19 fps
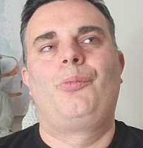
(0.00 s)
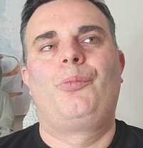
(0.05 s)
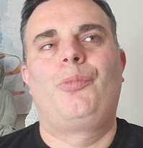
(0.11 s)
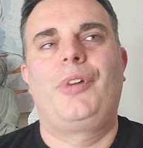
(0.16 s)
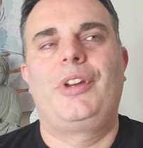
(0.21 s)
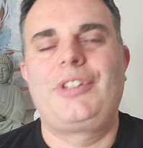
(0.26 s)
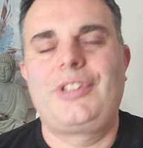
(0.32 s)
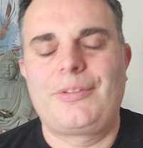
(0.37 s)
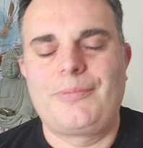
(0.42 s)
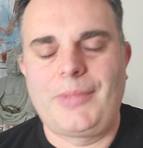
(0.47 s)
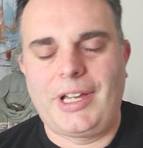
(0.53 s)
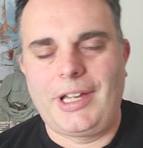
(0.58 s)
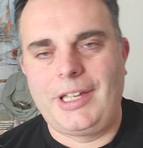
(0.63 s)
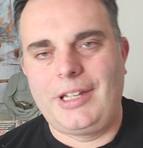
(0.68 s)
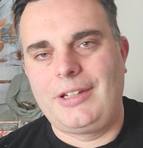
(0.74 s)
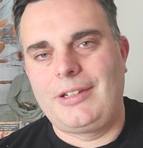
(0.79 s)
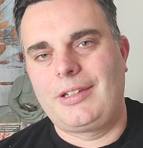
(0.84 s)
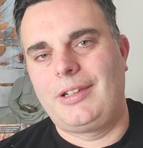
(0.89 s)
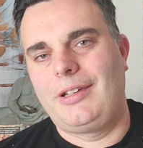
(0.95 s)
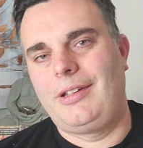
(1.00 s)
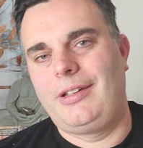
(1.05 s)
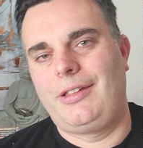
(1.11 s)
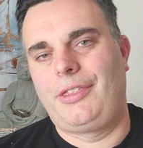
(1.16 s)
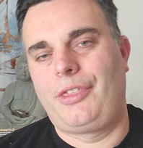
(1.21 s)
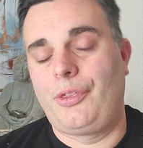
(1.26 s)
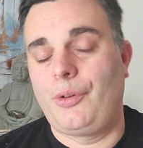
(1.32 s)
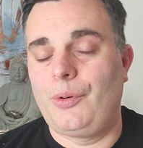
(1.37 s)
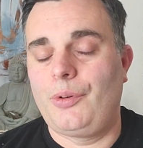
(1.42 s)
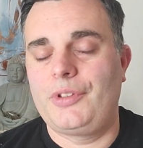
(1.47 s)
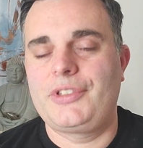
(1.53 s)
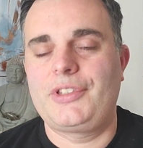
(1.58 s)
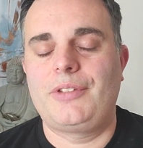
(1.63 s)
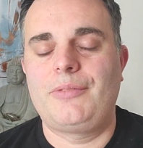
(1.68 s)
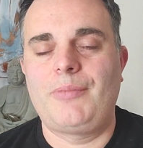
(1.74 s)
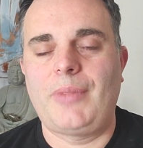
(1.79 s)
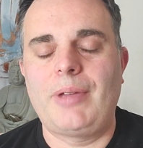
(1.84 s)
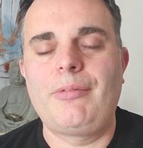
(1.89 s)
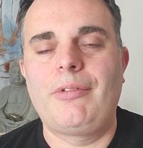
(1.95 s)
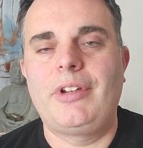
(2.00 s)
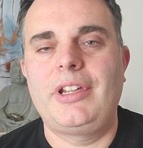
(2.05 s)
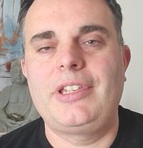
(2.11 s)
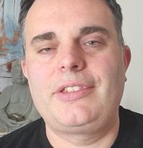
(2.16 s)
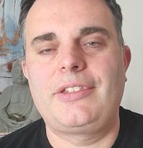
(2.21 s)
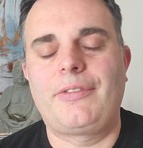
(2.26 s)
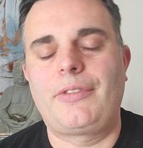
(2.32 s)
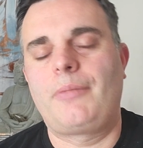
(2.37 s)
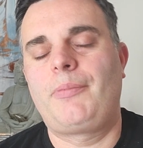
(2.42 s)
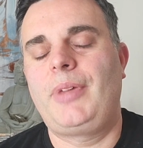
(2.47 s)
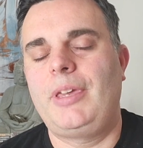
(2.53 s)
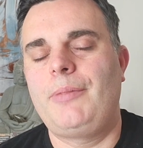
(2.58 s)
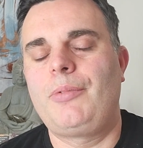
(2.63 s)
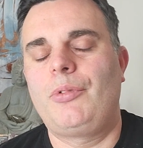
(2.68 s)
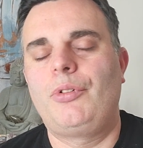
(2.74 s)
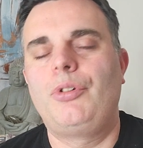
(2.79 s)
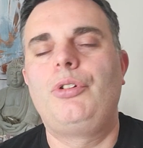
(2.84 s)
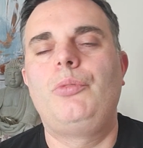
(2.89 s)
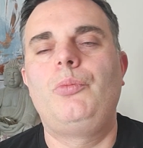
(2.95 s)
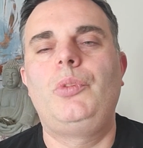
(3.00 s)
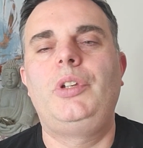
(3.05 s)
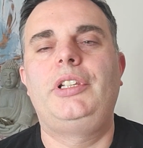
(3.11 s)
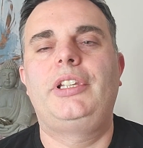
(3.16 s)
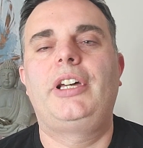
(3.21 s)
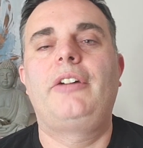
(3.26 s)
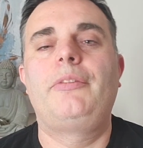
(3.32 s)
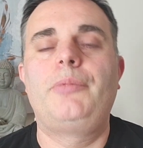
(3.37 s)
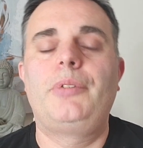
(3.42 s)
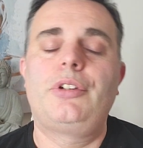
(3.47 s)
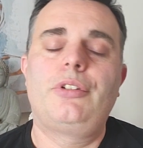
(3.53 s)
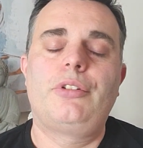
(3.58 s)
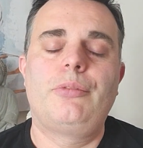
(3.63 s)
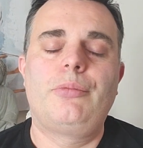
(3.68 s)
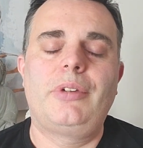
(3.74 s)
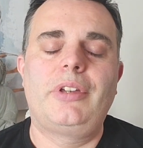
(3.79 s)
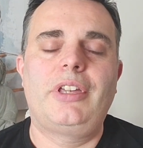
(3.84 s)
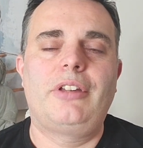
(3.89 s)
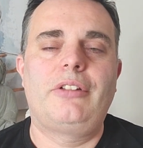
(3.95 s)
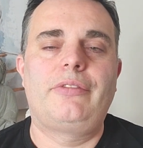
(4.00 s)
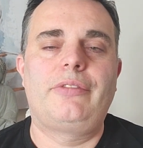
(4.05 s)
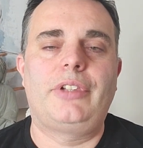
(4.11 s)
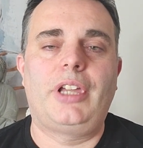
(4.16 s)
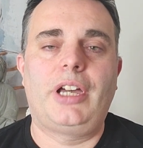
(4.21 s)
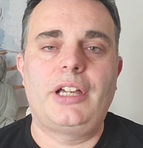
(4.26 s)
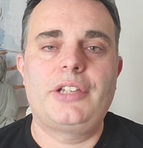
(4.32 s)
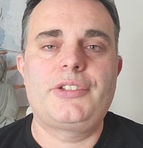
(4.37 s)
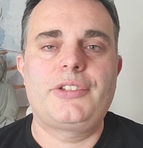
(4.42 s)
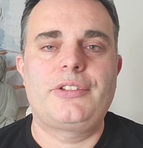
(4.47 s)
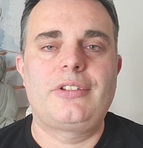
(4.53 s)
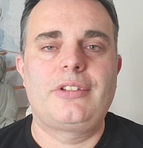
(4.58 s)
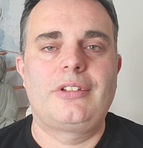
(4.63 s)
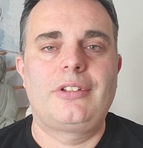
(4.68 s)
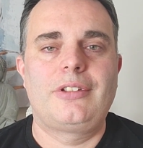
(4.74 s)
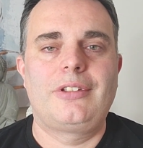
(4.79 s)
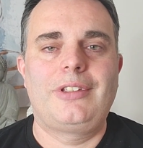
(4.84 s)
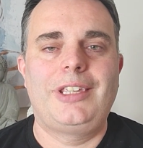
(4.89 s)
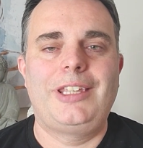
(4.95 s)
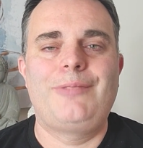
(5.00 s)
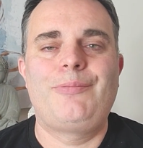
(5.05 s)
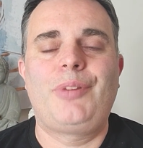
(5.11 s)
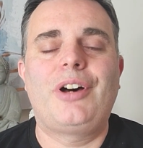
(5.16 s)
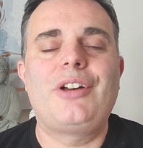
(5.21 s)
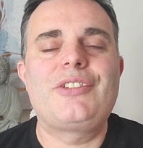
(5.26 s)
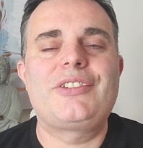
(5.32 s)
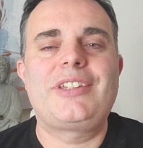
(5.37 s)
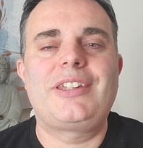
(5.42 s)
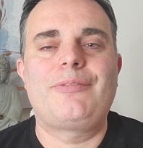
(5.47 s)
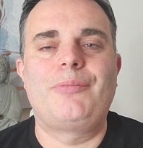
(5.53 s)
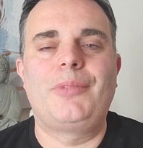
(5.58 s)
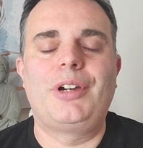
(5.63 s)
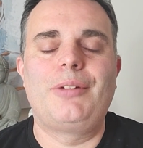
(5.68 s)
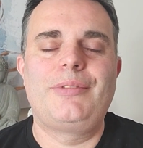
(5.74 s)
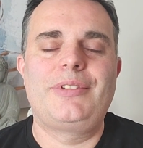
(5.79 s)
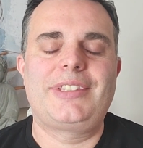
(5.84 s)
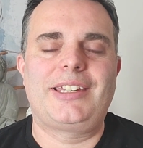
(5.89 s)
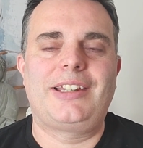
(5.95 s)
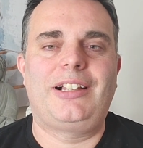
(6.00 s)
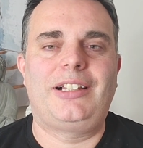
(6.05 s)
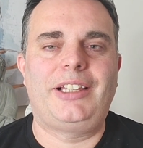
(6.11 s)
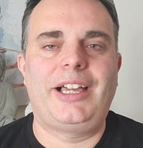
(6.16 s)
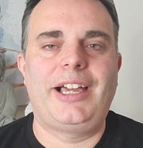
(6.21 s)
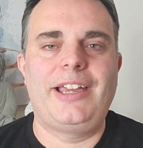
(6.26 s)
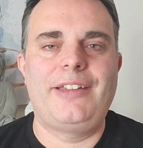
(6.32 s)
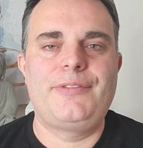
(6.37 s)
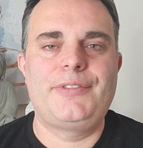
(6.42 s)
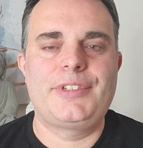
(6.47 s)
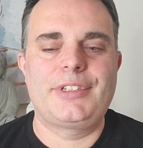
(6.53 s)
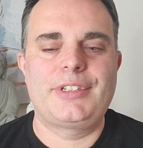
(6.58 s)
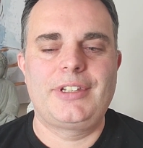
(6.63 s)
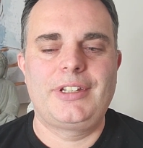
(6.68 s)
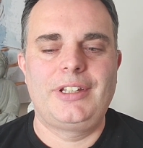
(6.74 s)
bring to mind thoughts and memories of the people whom we love but who we have lost in positive moments in our lives,